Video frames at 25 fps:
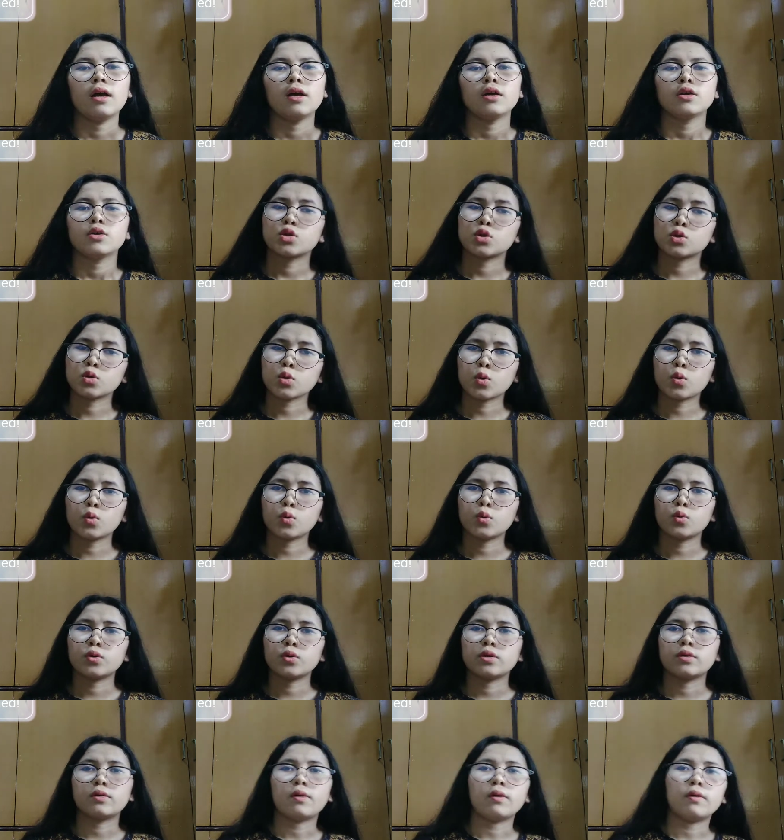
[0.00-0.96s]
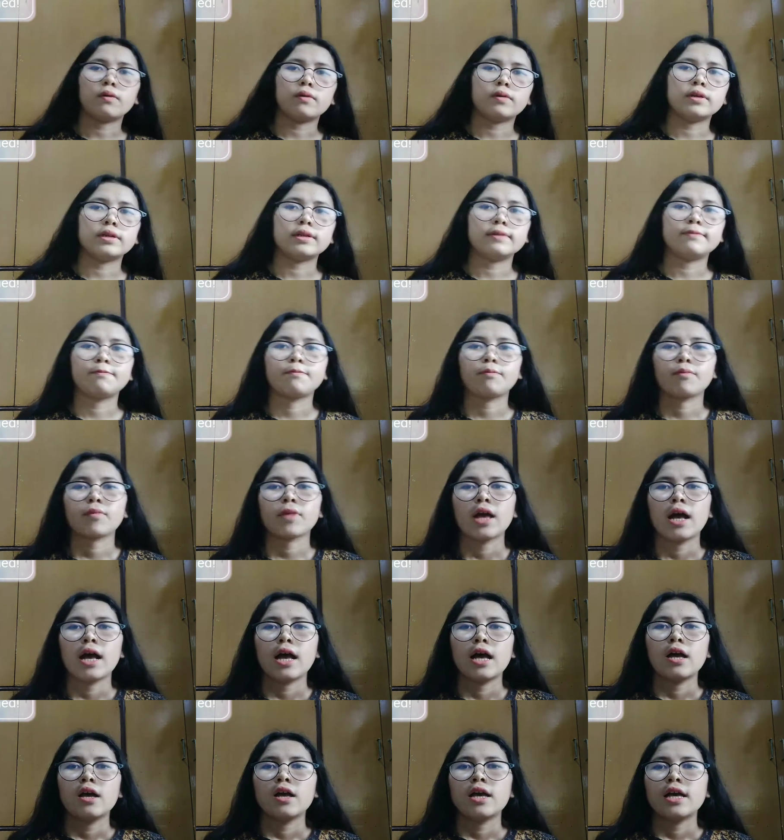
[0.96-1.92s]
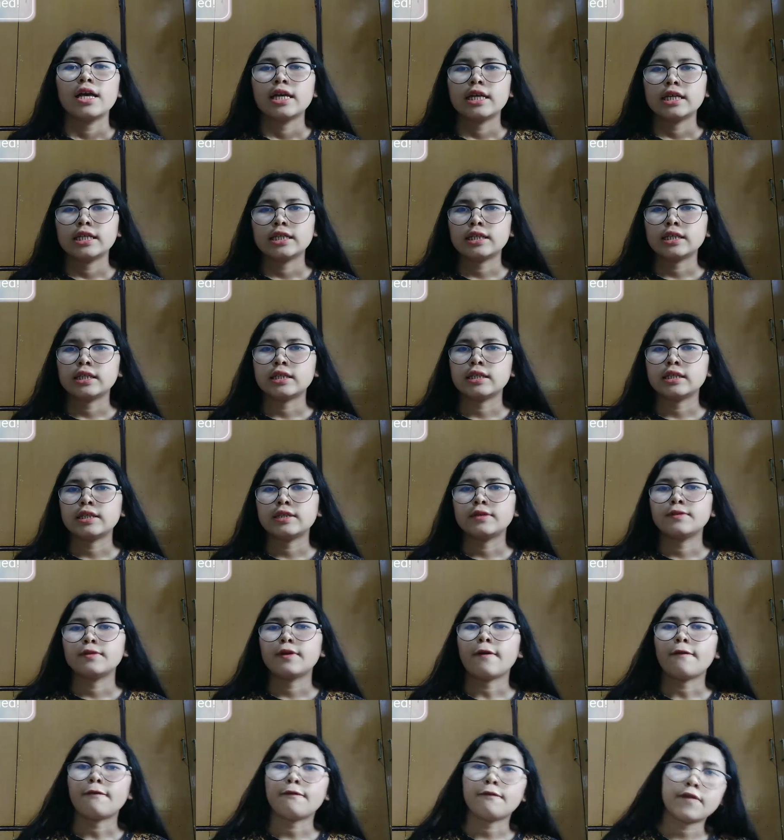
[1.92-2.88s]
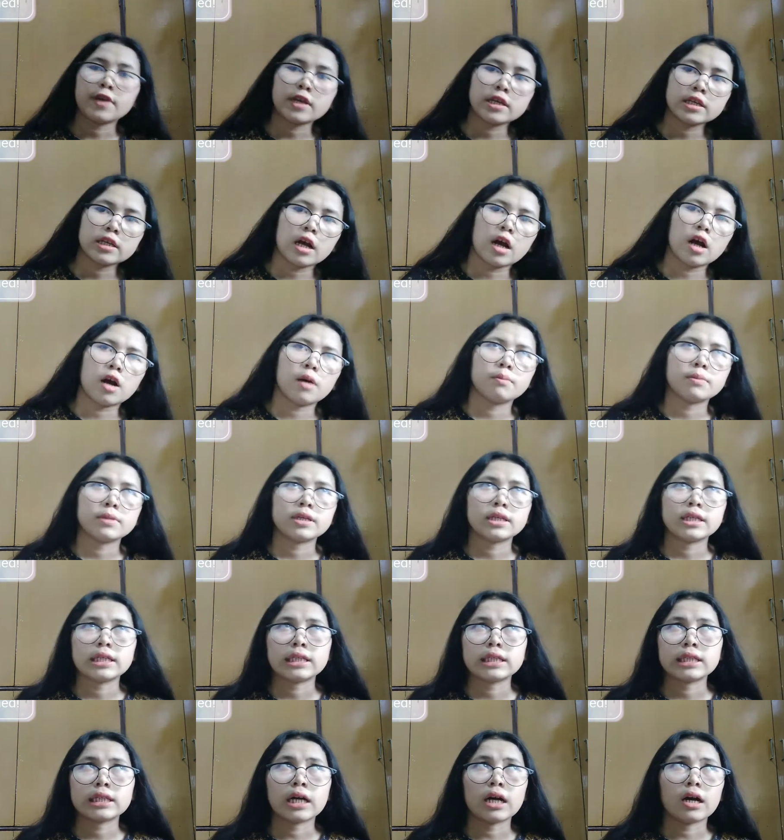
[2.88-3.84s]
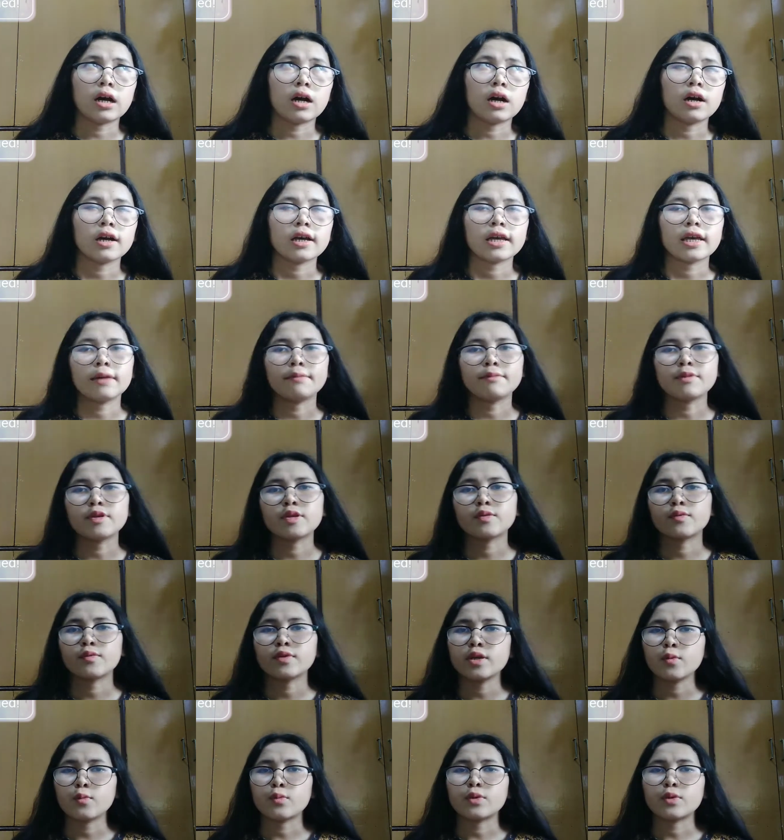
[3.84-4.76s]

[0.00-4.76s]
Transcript: So in the chemistry,